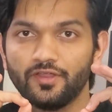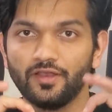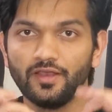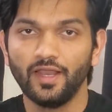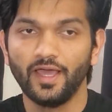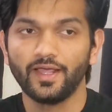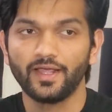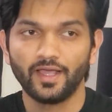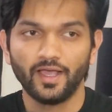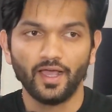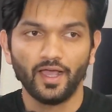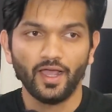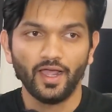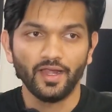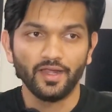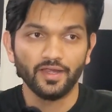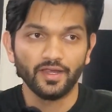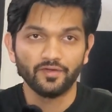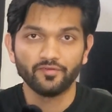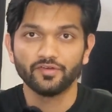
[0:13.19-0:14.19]
Like
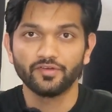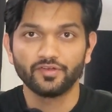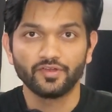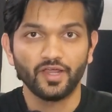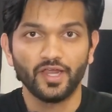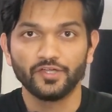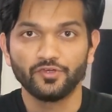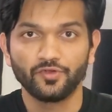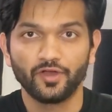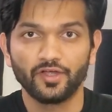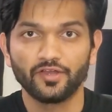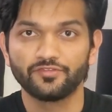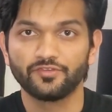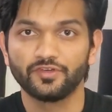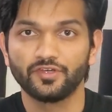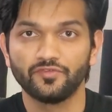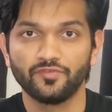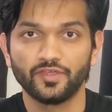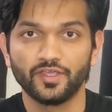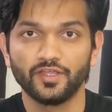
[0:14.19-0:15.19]
I never tried to get a
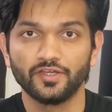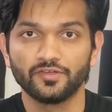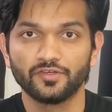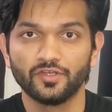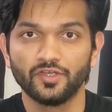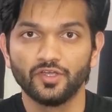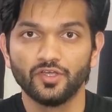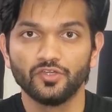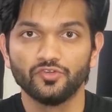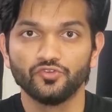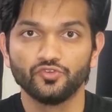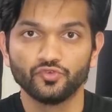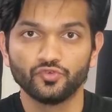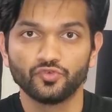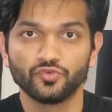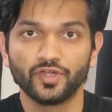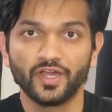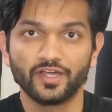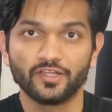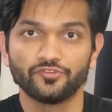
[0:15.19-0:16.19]
certificate
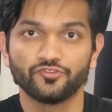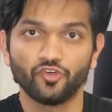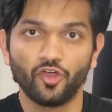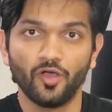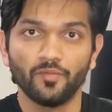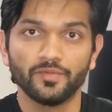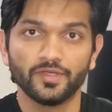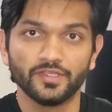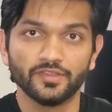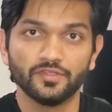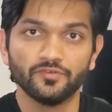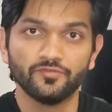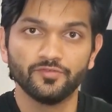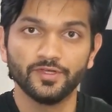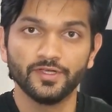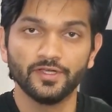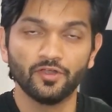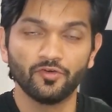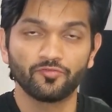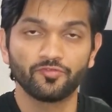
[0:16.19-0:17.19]
to get a job in the
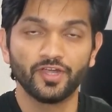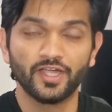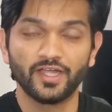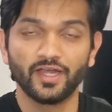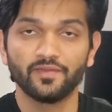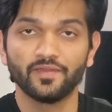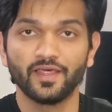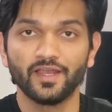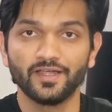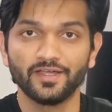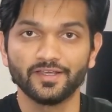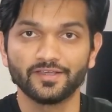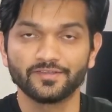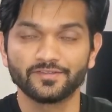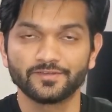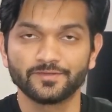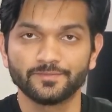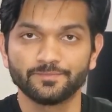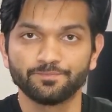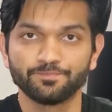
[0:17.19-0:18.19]
field of data
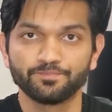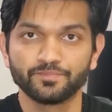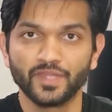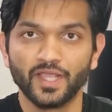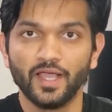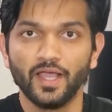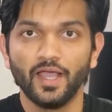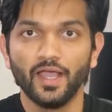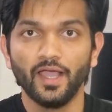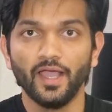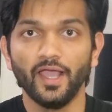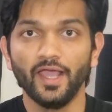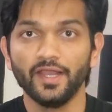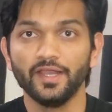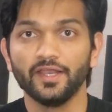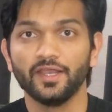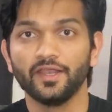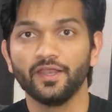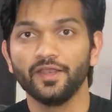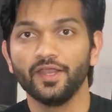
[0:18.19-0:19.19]
analytics.
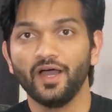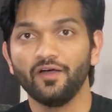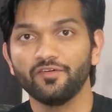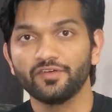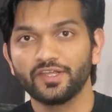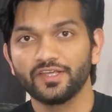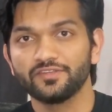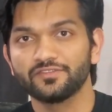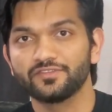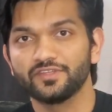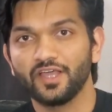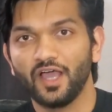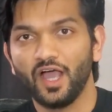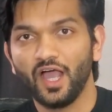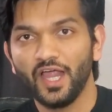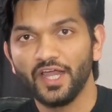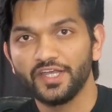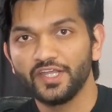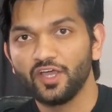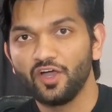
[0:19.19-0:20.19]
And nowadays, the
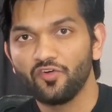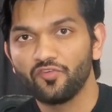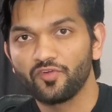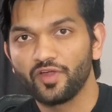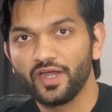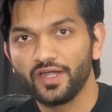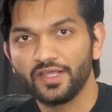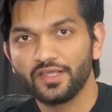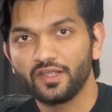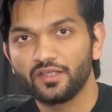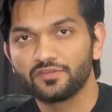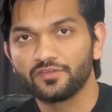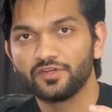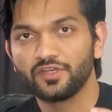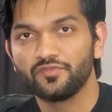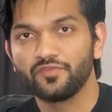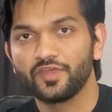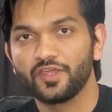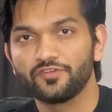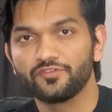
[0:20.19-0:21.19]
idea of getting
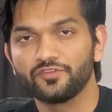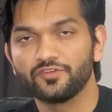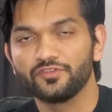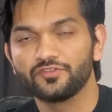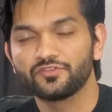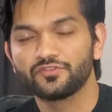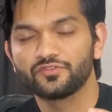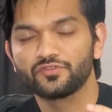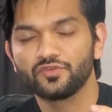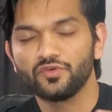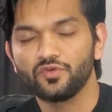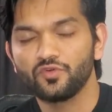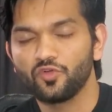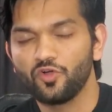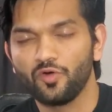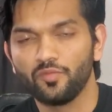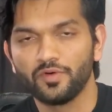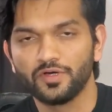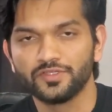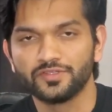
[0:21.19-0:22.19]
certification is so
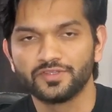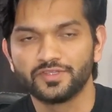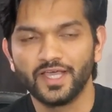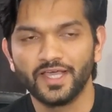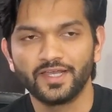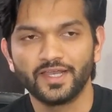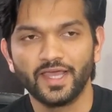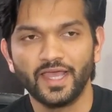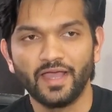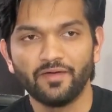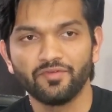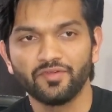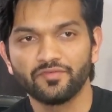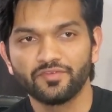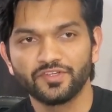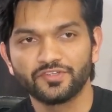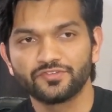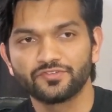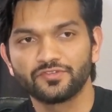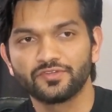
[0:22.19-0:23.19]
common that
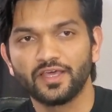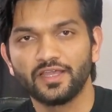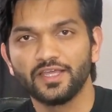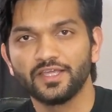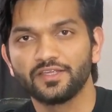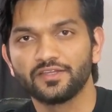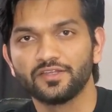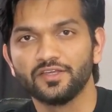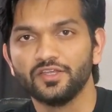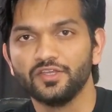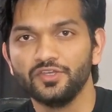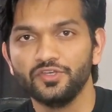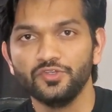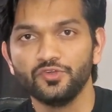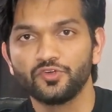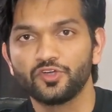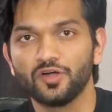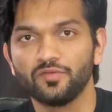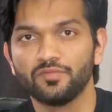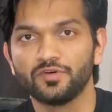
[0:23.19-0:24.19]
everyone is telling
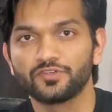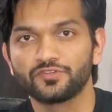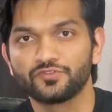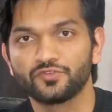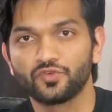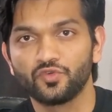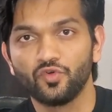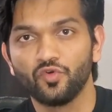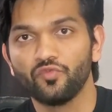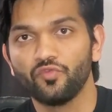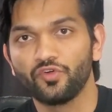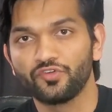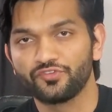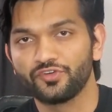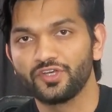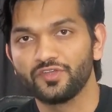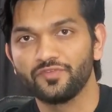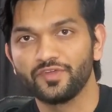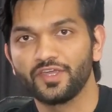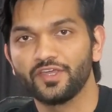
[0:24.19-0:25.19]
newcomers to go for
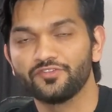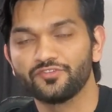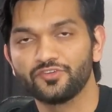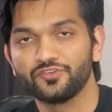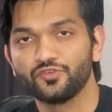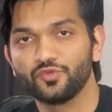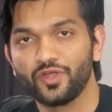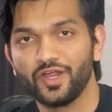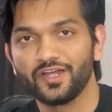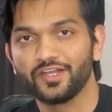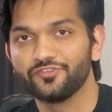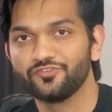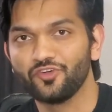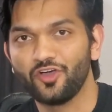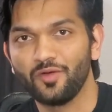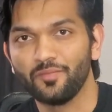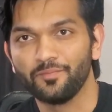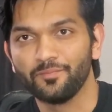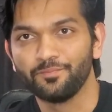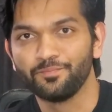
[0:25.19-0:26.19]
certification to get a
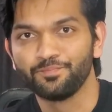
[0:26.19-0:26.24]
job.